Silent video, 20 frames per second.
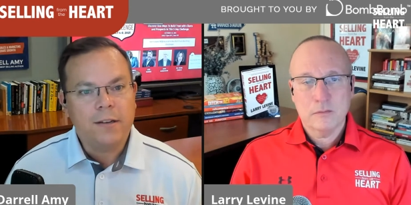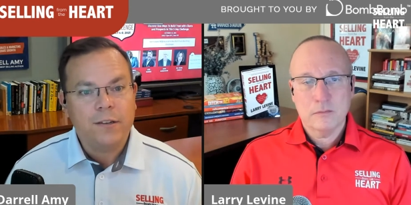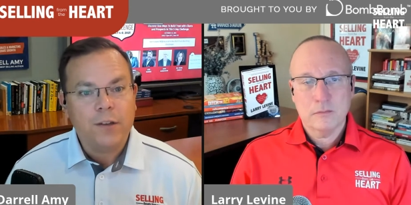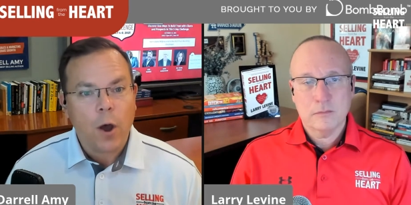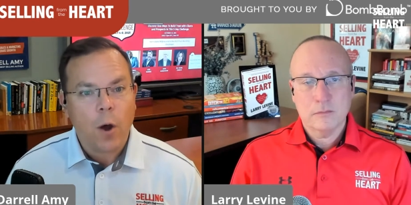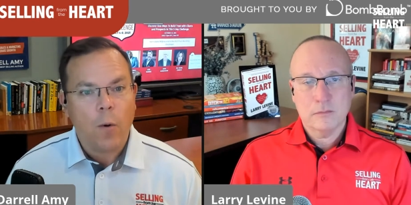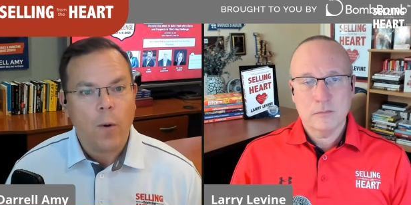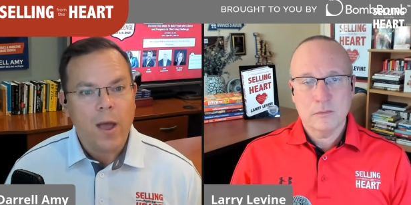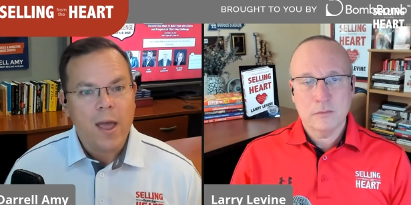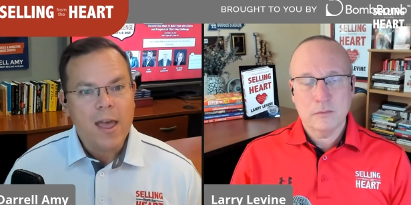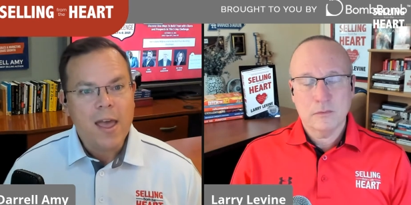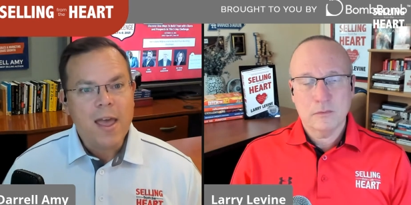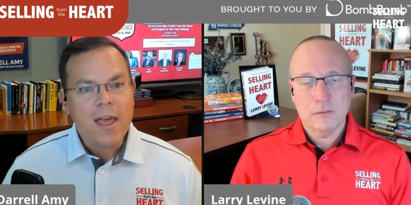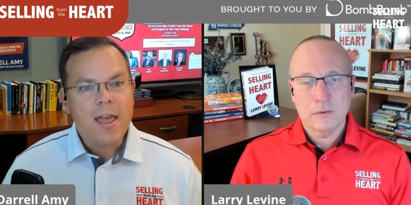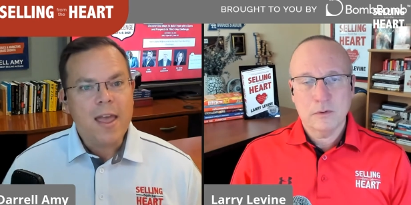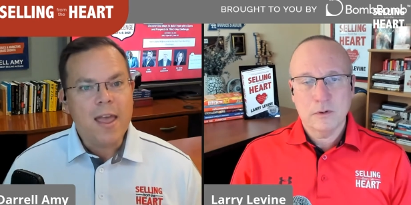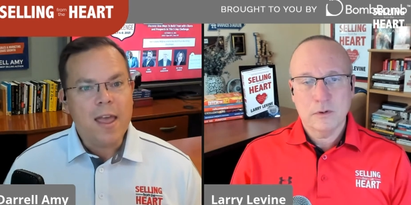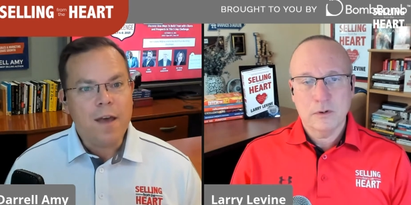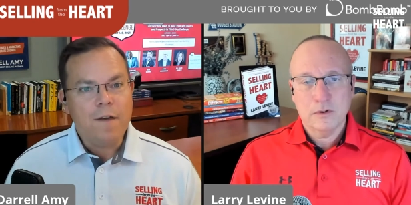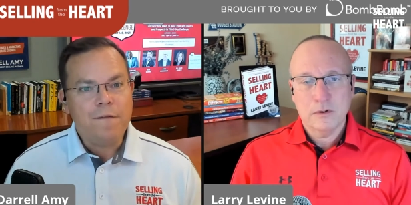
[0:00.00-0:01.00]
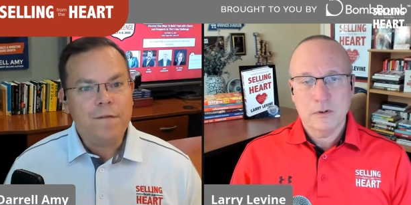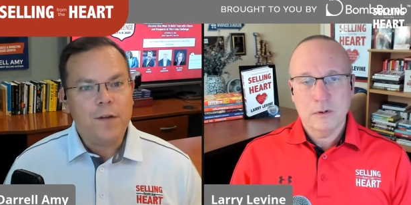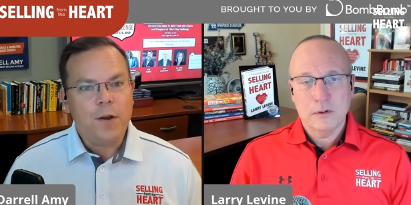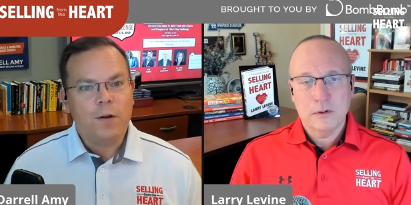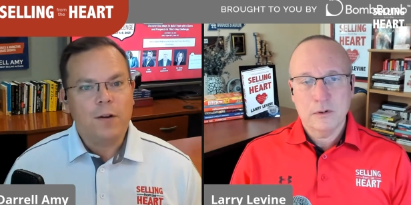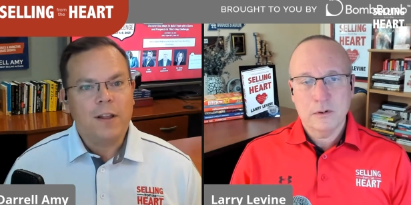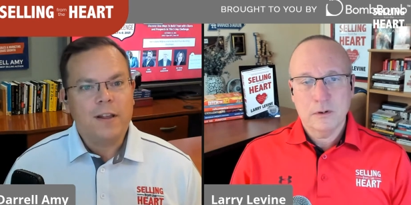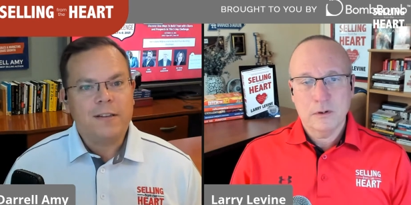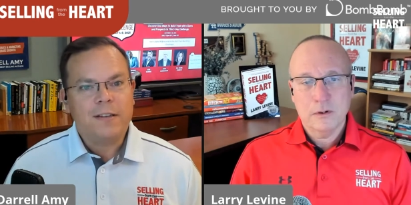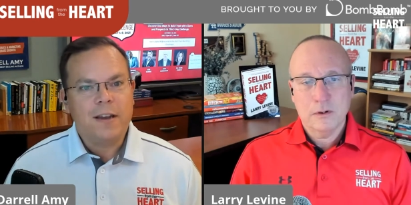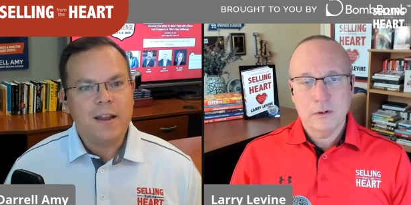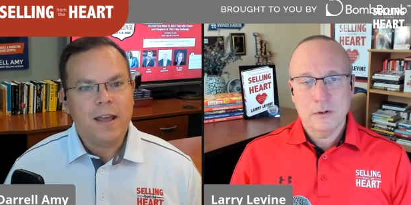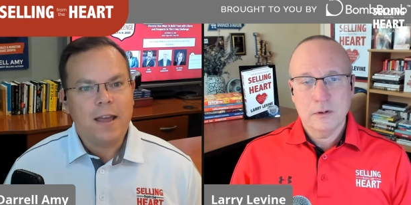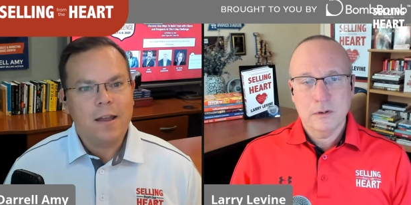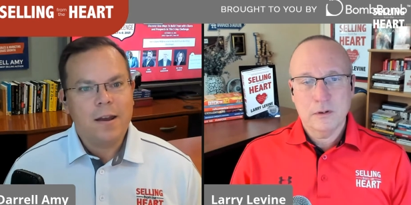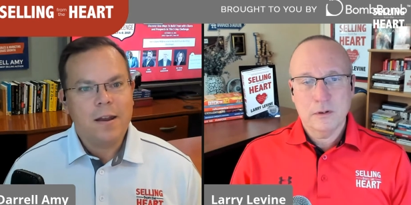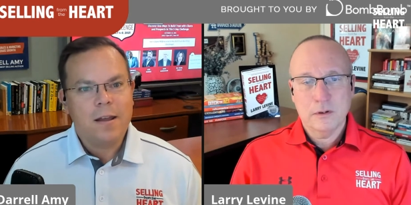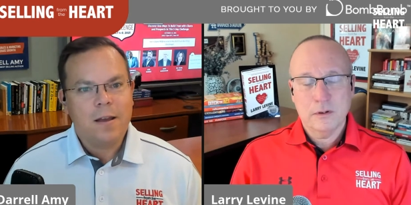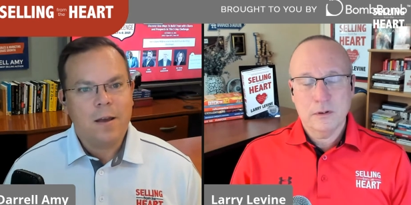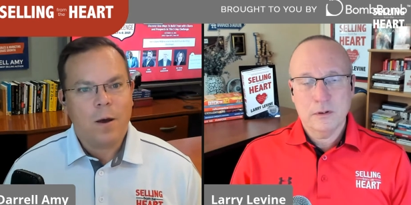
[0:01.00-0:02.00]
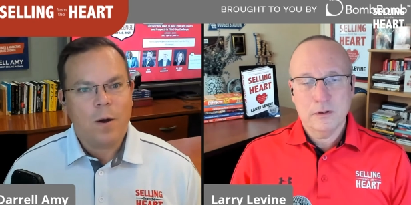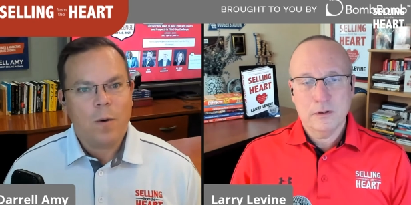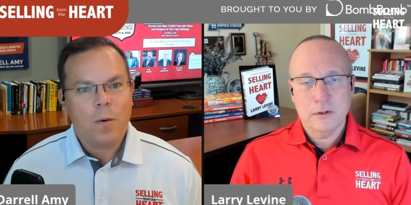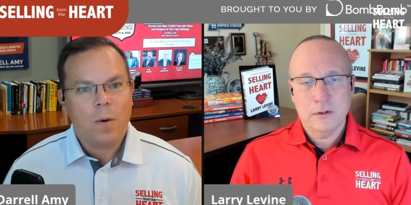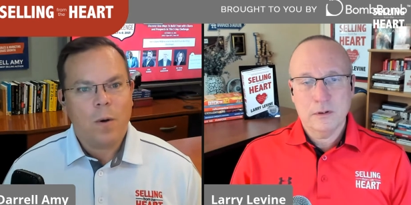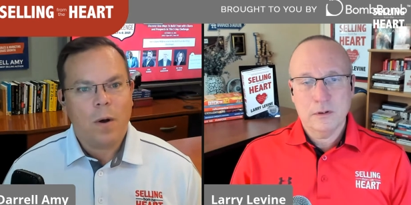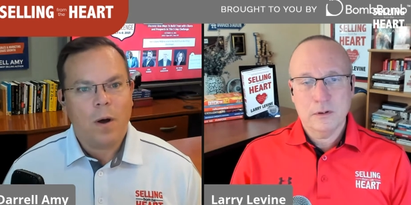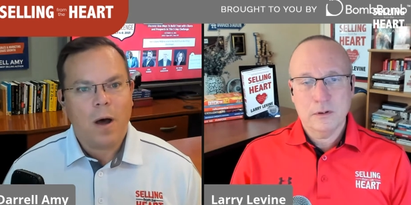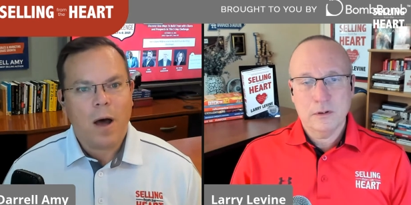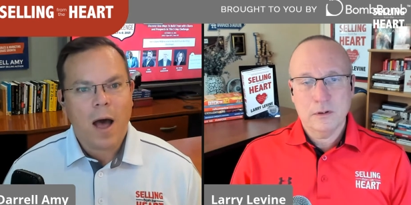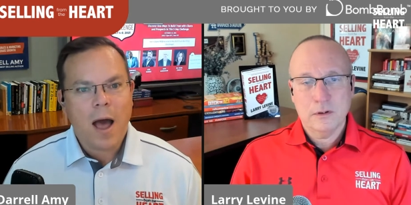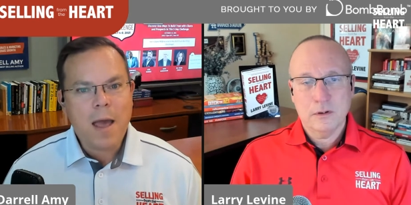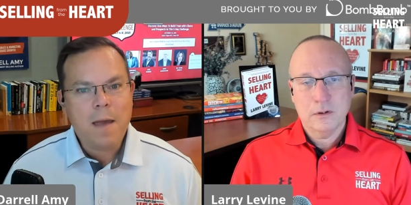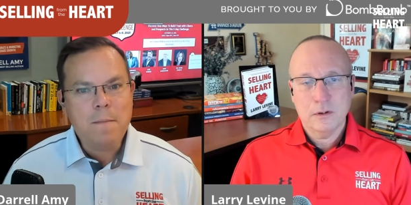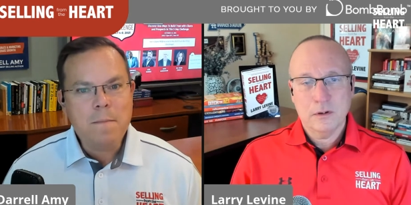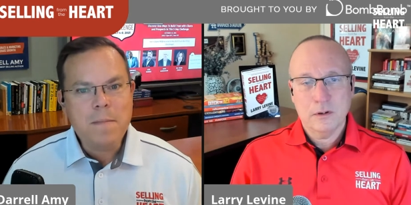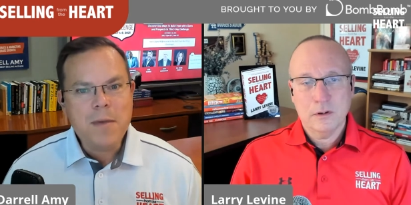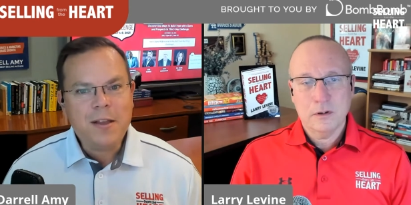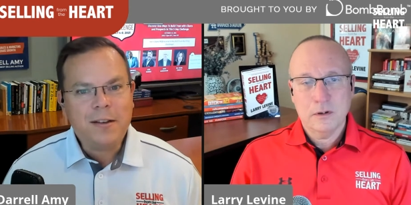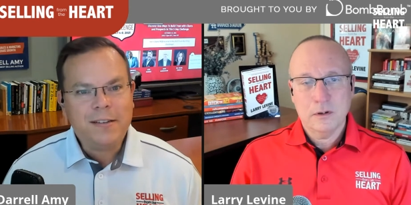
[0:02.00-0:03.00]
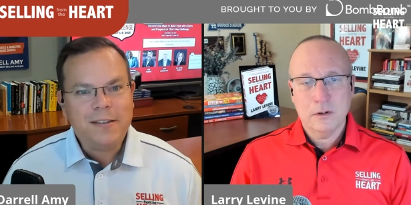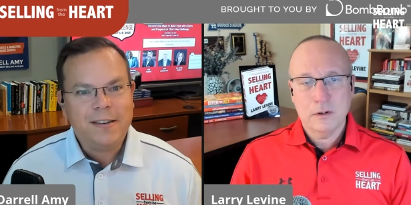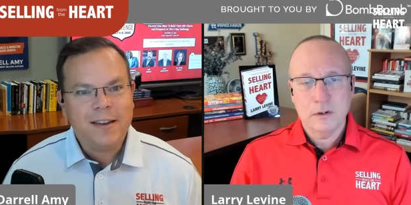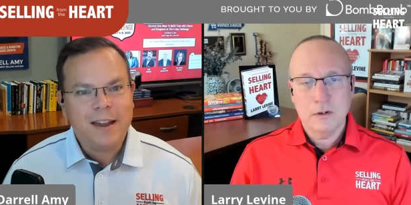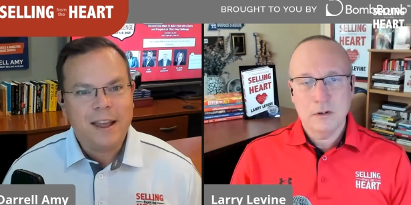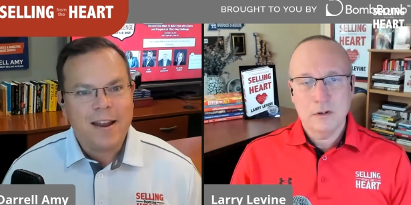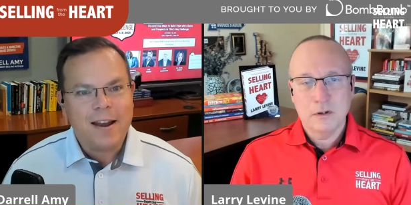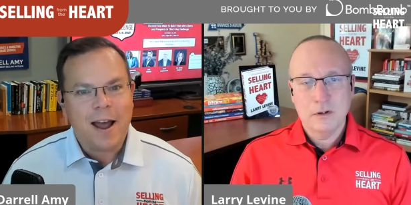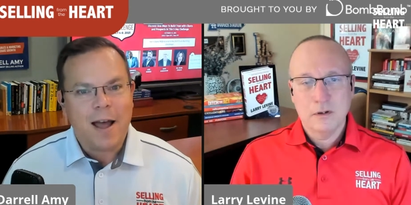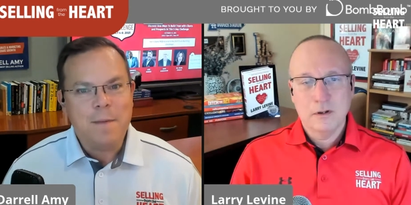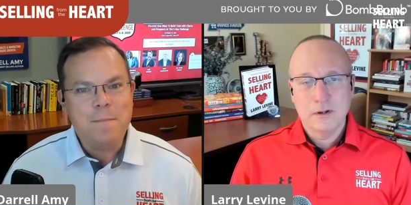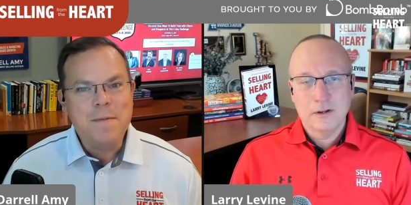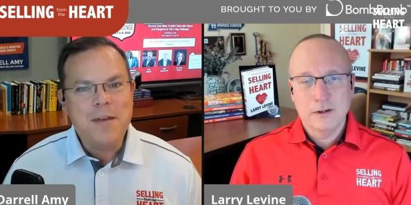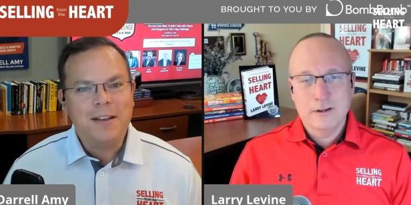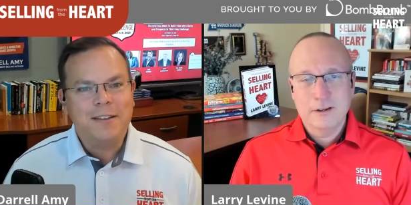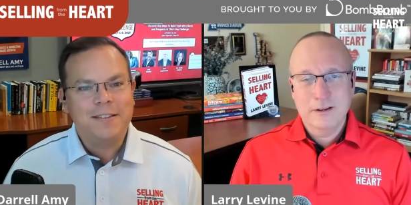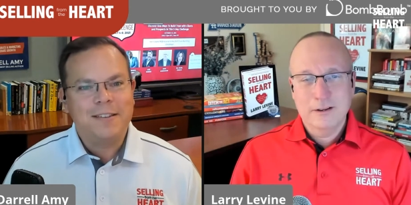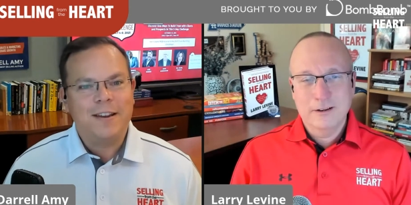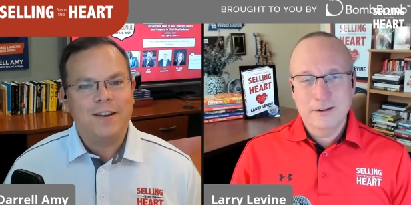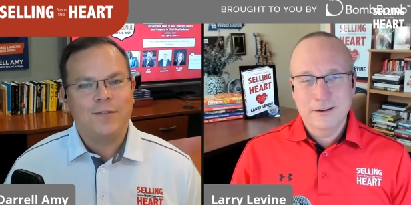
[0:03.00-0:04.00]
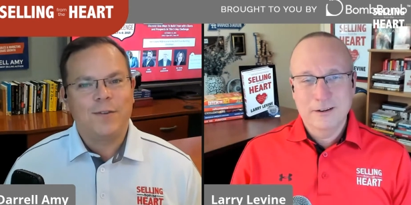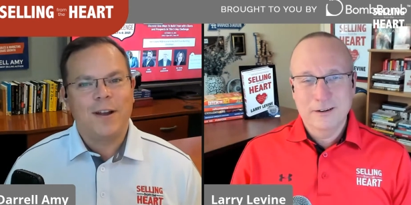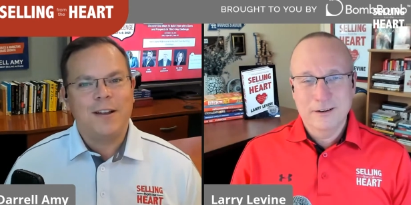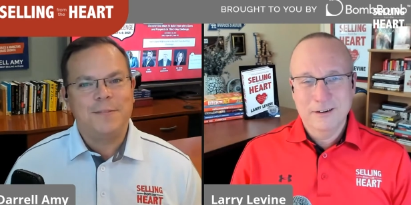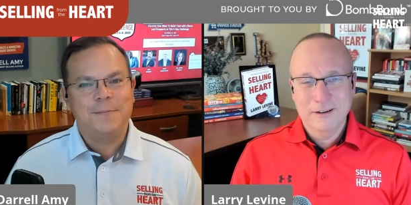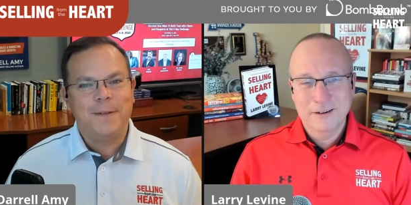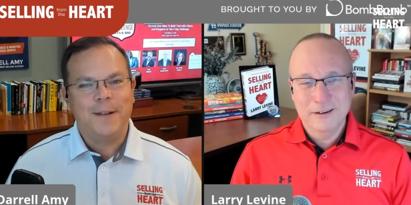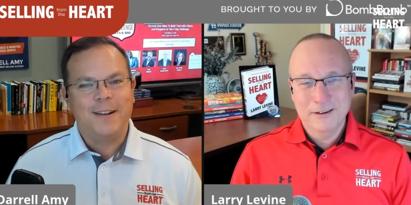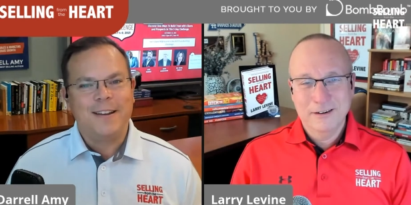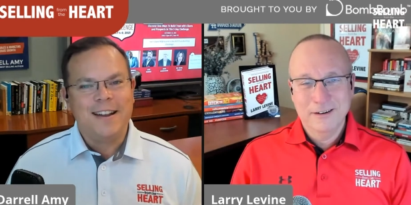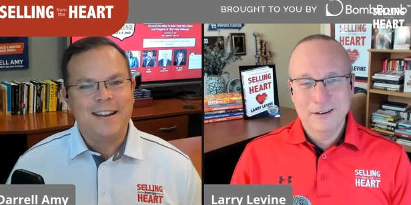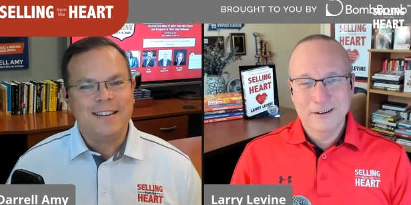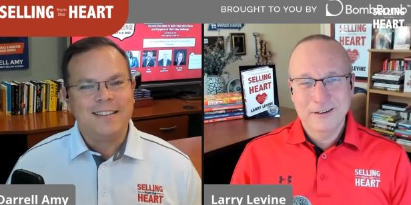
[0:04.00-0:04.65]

Speaker 1: So if you're listening in, you go, I missed it. I missed the trust building